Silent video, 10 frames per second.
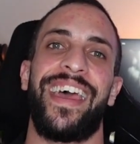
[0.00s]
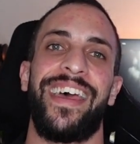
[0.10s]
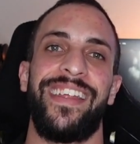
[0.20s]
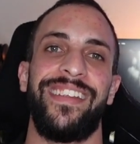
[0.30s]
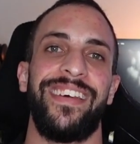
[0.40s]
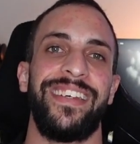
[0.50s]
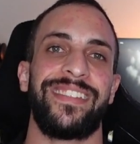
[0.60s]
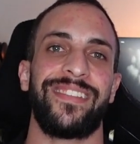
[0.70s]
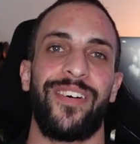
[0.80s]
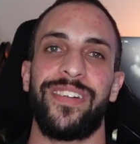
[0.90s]
and
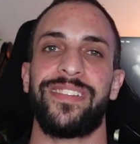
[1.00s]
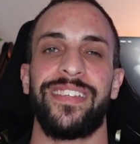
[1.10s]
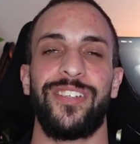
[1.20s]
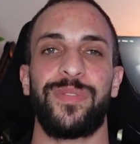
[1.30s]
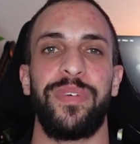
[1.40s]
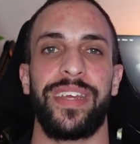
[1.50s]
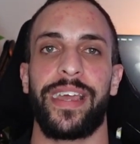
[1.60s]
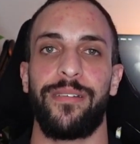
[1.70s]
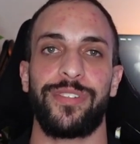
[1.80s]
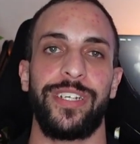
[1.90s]
it's honestly just been a
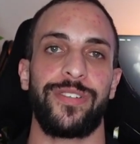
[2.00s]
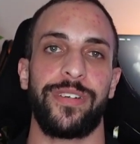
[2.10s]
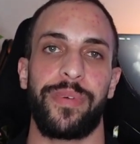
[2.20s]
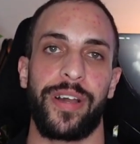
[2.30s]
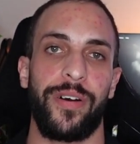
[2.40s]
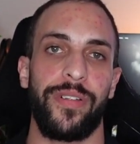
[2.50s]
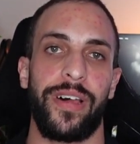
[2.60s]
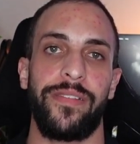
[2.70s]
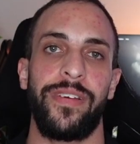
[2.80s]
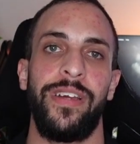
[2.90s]
game changer in my whole life.